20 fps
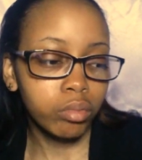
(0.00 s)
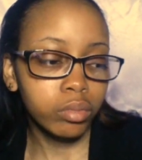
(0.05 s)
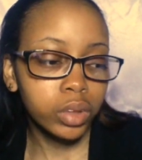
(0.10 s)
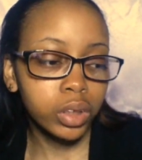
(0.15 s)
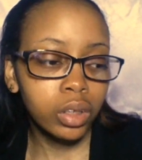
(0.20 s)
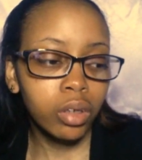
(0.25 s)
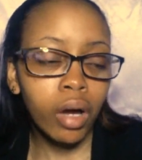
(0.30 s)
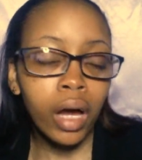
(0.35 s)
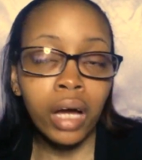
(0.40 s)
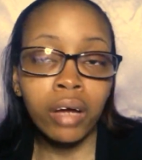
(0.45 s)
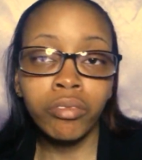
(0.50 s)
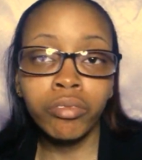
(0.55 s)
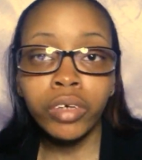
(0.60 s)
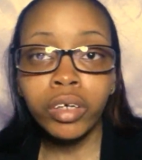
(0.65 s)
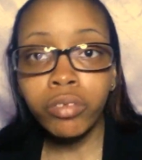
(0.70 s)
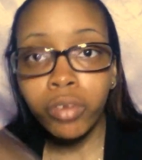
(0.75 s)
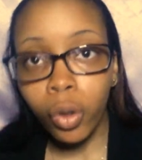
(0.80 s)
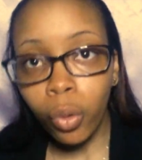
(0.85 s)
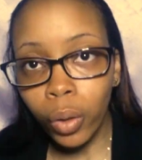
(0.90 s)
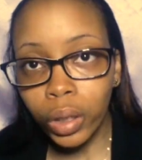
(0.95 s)
So I
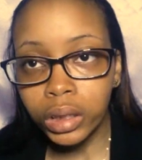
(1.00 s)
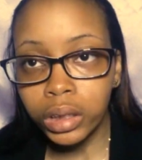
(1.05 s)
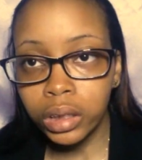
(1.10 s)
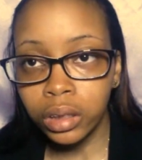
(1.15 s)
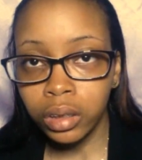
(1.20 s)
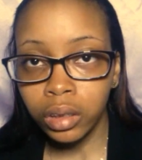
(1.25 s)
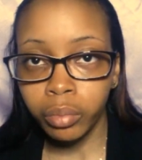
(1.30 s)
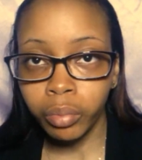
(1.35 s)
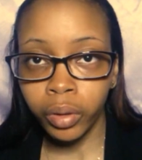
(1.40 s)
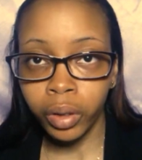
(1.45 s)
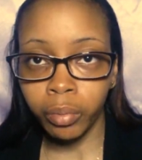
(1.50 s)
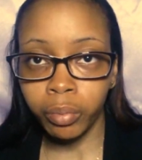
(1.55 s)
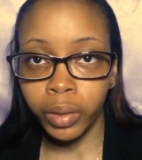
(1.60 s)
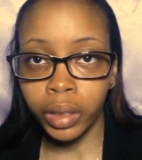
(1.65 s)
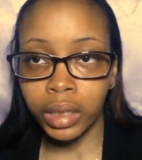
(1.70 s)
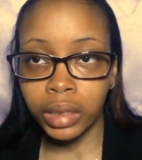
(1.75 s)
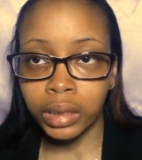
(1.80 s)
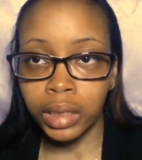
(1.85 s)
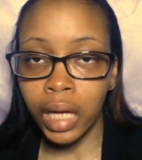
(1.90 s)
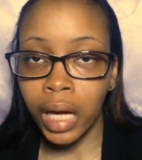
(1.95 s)
re-requested the book
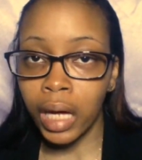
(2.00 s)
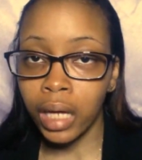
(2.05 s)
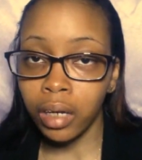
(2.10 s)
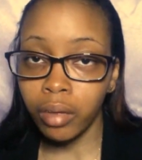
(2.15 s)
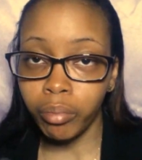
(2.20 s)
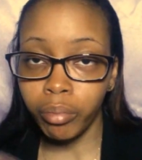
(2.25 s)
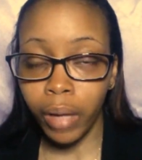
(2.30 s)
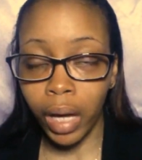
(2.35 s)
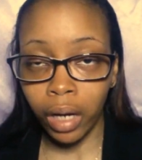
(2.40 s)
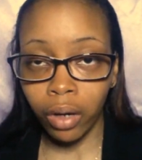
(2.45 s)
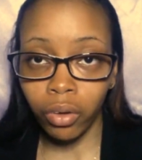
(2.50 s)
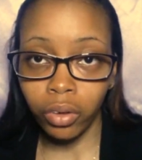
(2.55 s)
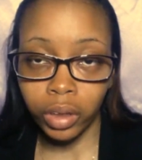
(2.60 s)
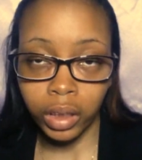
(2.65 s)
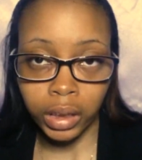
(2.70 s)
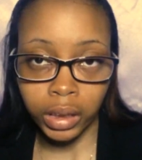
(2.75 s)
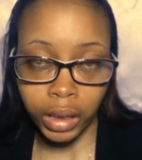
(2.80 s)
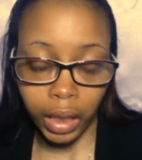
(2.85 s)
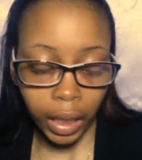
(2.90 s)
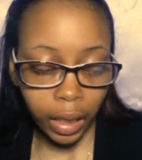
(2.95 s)
because they had it back on
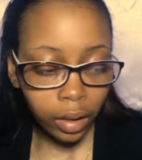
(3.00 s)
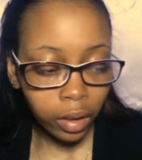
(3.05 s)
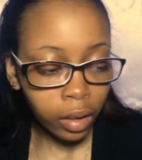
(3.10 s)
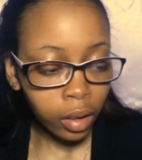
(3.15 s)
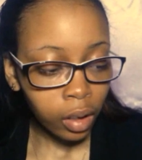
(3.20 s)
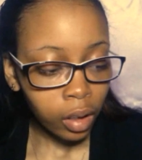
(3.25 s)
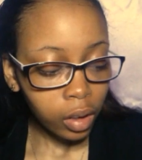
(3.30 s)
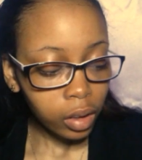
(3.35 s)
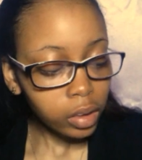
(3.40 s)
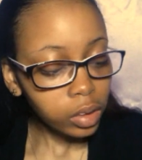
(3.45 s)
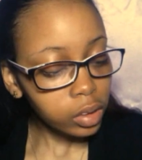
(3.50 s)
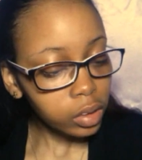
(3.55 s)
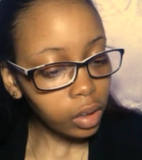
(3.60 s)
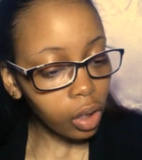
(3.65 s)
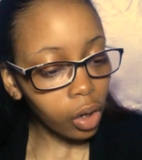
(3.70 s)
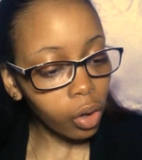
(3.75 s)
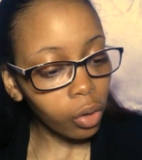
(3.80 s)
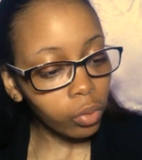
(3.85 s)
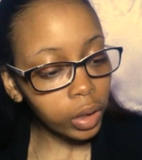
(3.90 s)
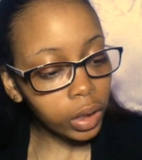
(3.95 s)
the site.
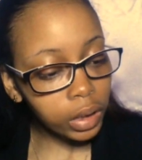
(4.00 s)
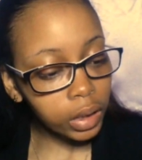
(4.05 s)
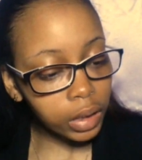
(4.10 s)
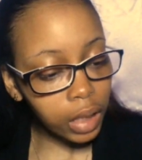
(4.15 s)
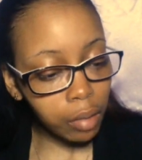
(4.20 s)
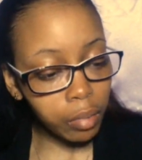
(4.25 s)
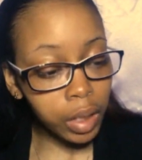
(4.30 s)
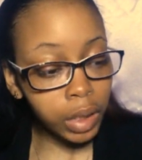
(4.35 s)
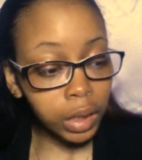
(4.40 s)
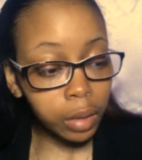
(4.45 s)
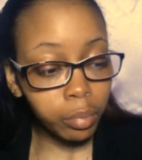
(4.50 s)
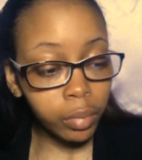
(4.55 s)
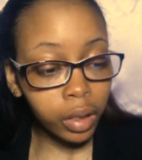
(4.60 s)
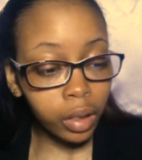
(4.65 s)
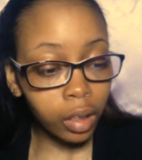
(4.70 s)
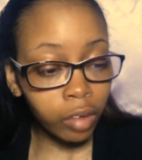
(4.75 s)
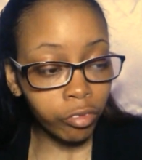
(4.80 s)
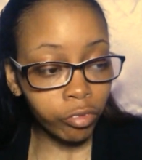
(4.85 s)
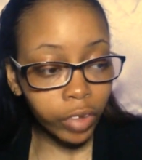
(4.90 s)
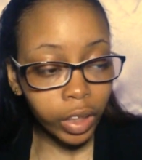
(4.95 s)
So this time they sent me
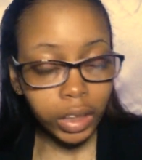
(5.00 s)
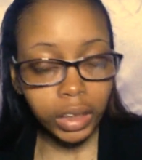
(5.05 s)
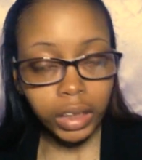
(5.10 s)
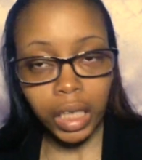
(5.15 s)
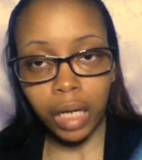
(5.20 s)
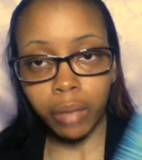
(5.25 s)
a finished